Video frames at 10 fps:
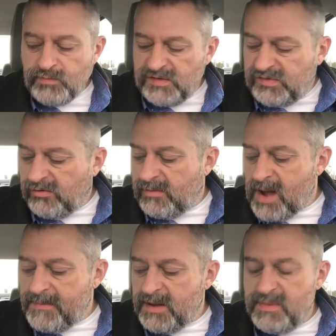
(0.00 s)
they still
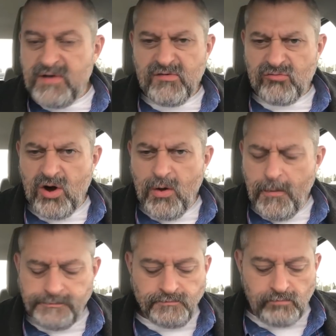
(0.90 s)
remind me a bit of a roll,
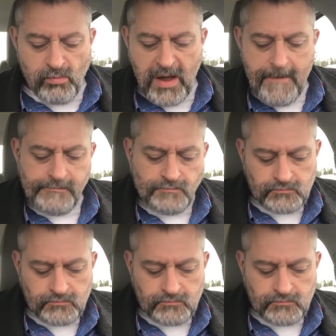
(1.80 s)
but